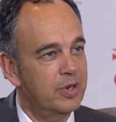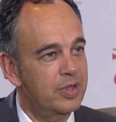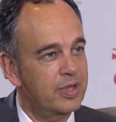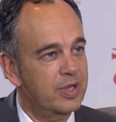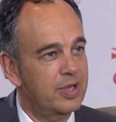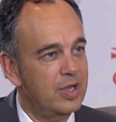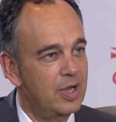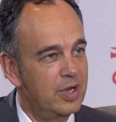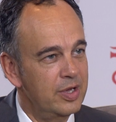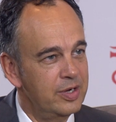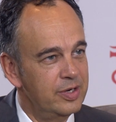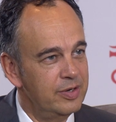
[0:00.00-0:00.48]
are the
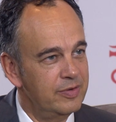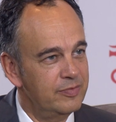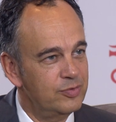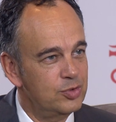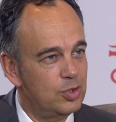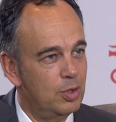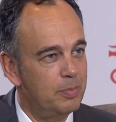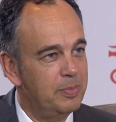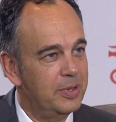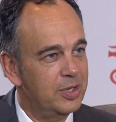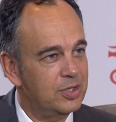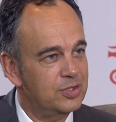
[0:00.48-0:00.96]
kind of
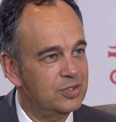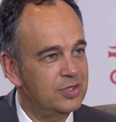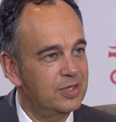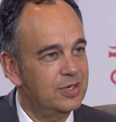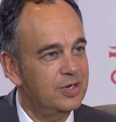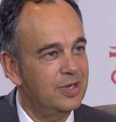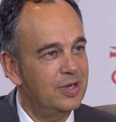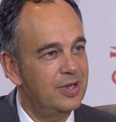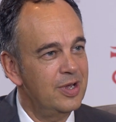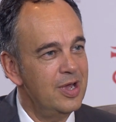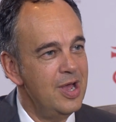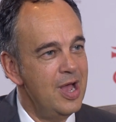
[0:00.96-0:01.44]
topics that
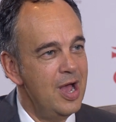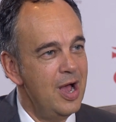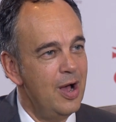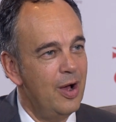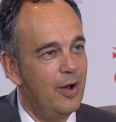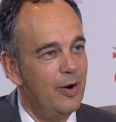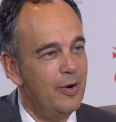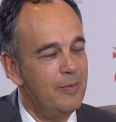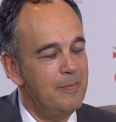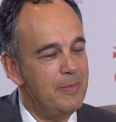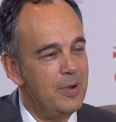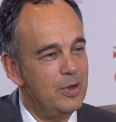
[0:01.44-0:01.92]
are,
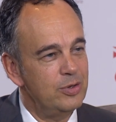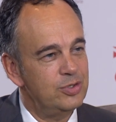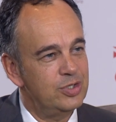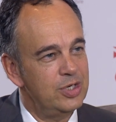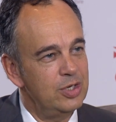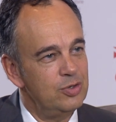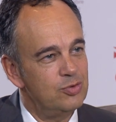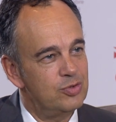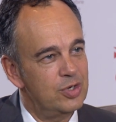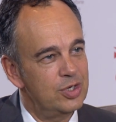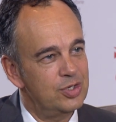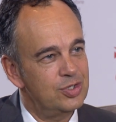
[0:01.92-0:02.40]
are of most
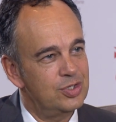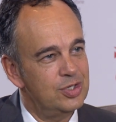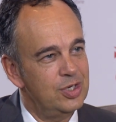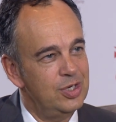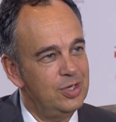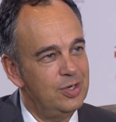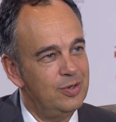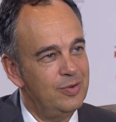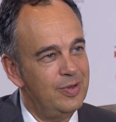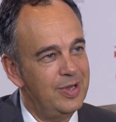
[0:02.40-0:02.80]
interest to you